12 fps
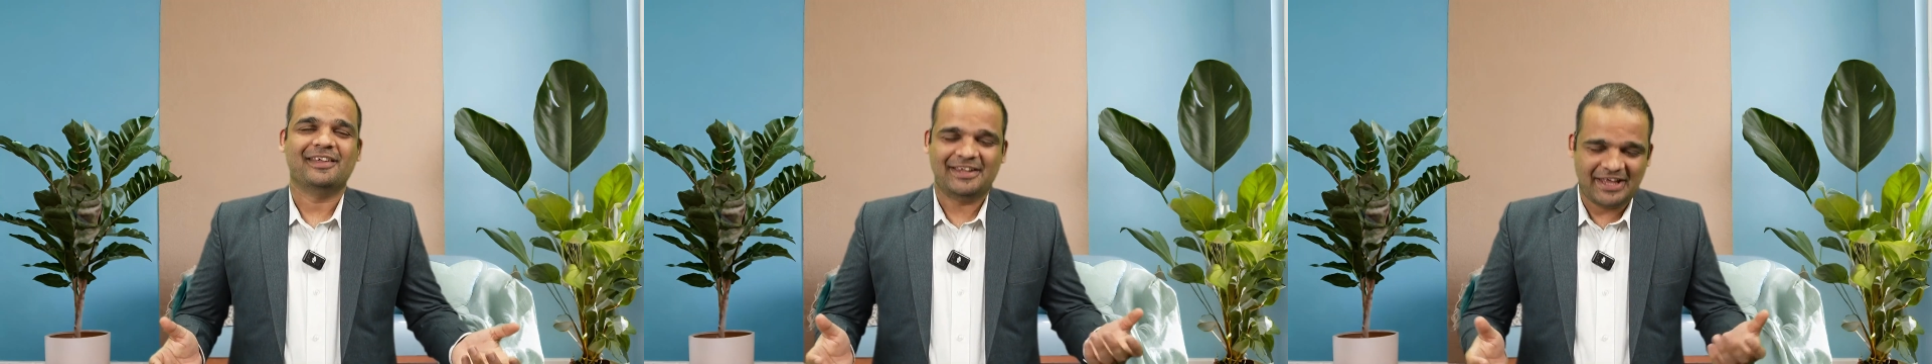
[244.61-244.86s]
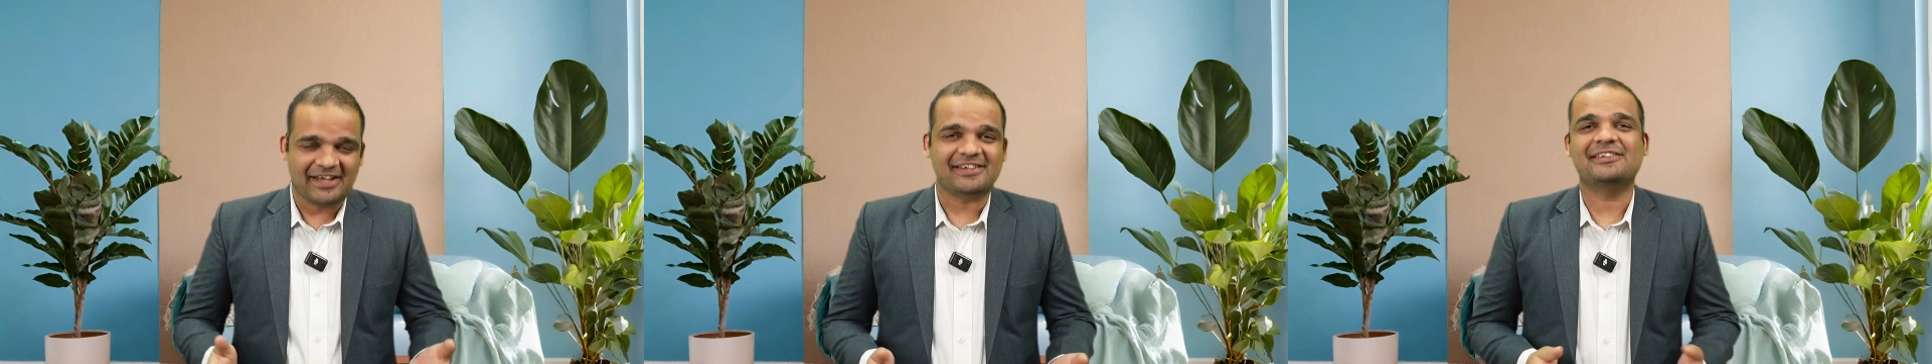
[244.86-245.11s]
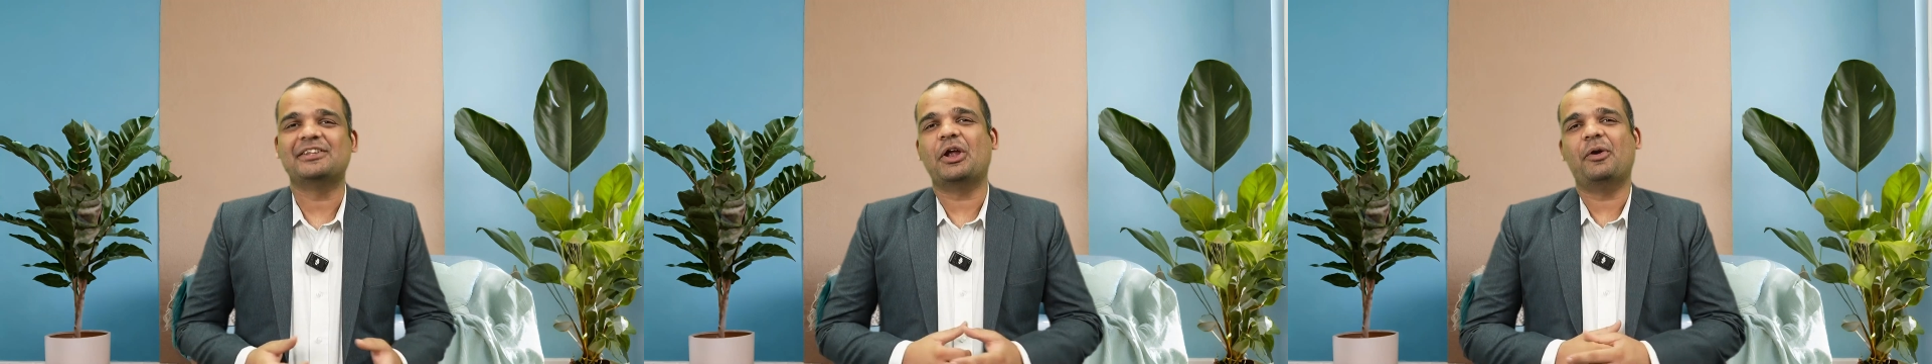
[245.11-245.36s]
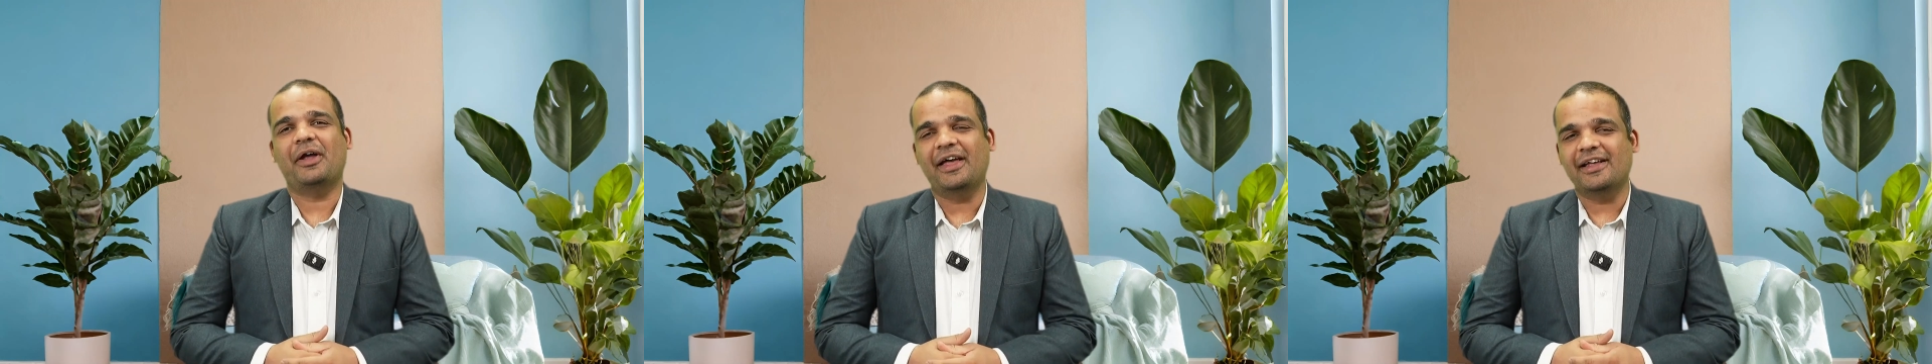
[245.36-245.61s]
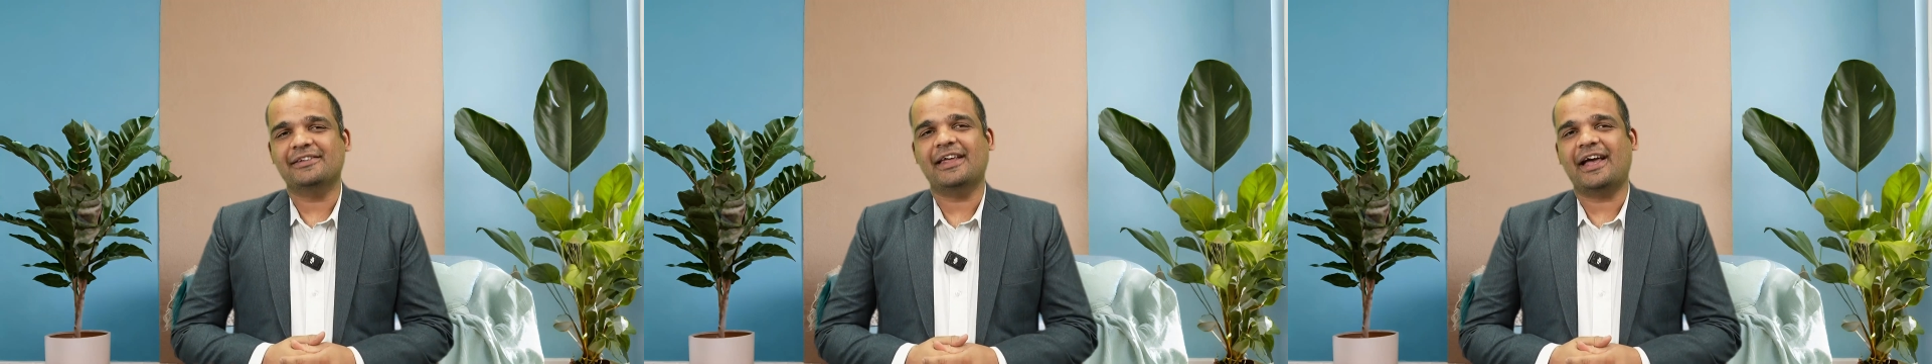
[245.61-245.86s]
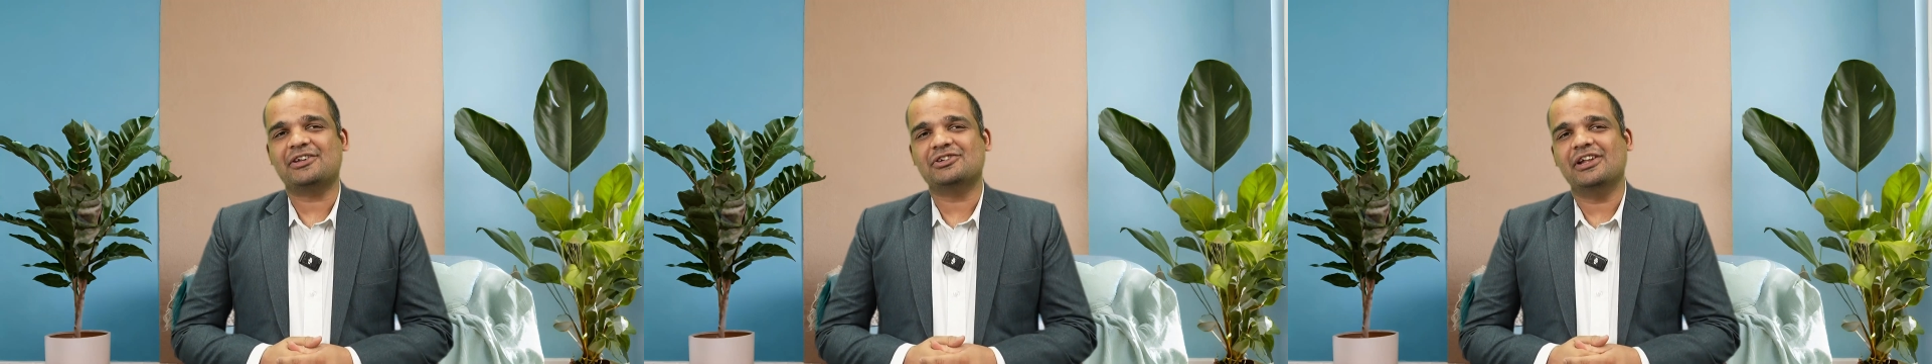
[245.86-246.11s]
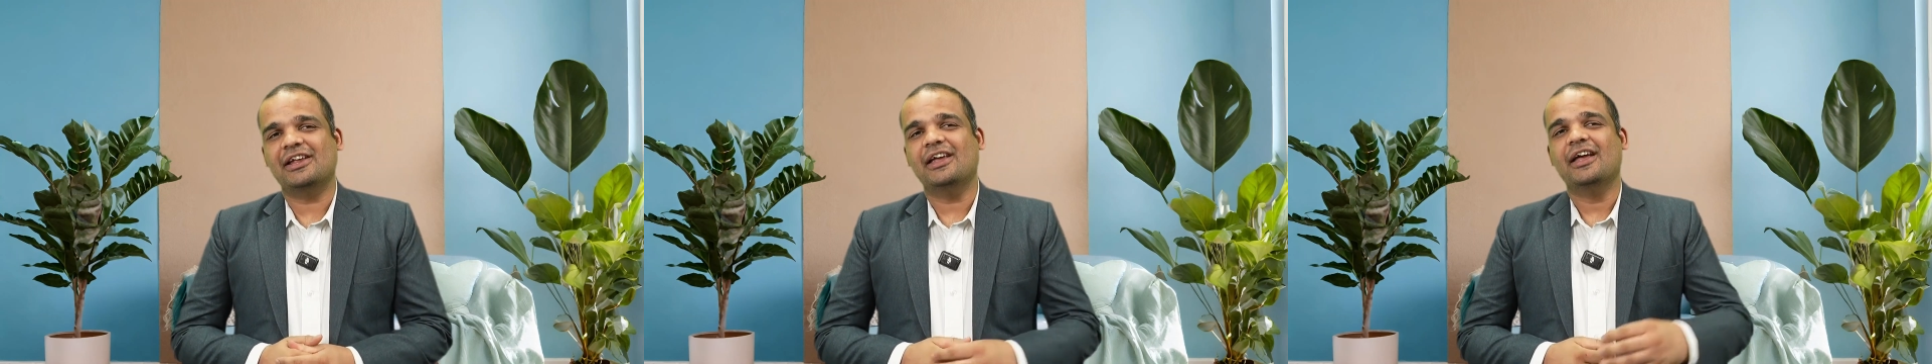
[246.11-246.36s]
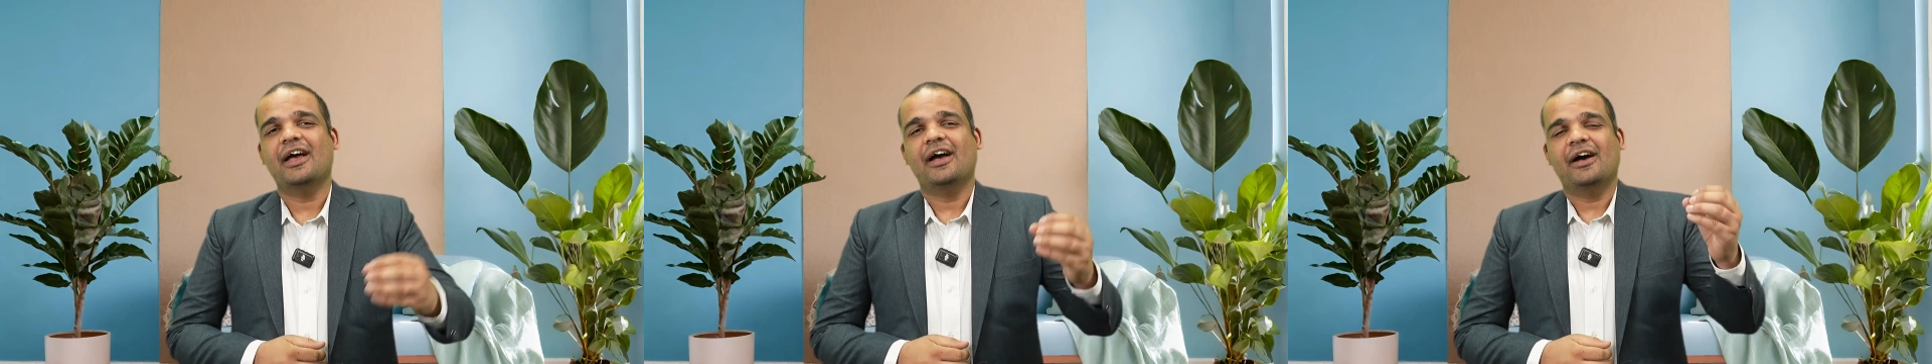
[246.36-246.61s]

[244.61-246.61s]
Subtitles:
Yes, there is actually